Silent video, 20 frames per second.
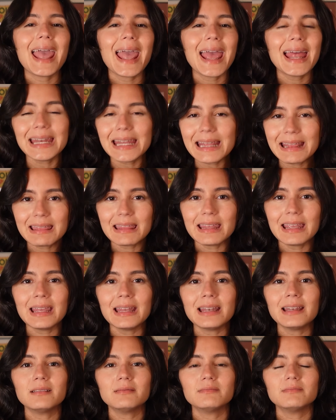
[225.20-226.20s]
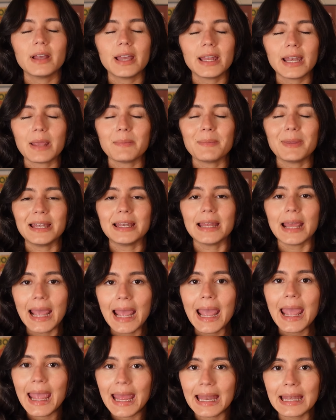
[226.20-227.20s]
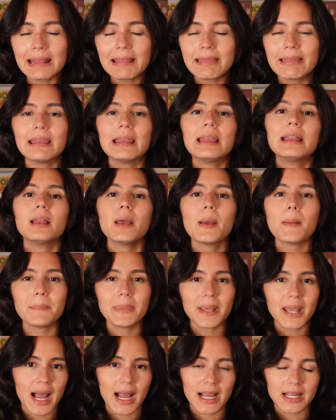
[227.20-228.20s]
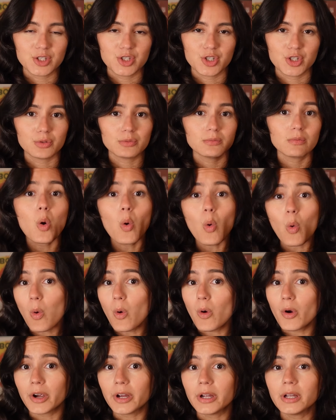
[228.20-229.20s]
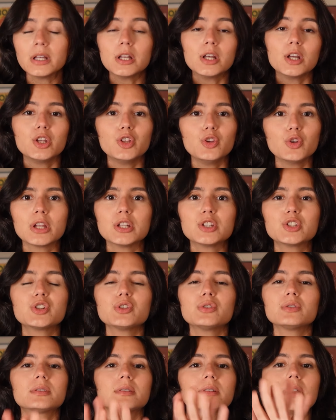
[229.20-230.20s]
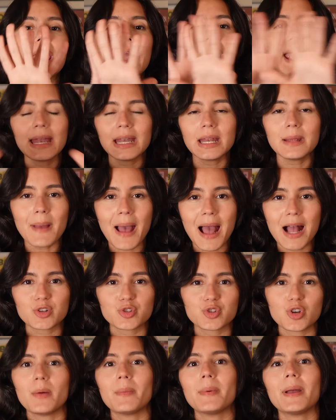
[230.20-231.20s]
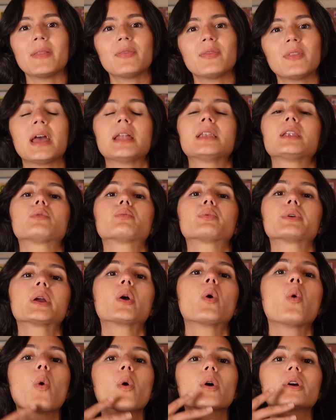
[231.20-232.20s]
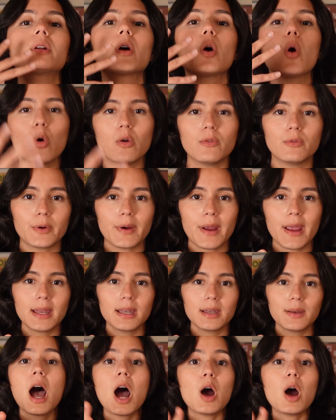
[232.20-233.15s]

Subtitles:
anything, and I mean anything, behind you. Or you can choose any backdrop and then record over it.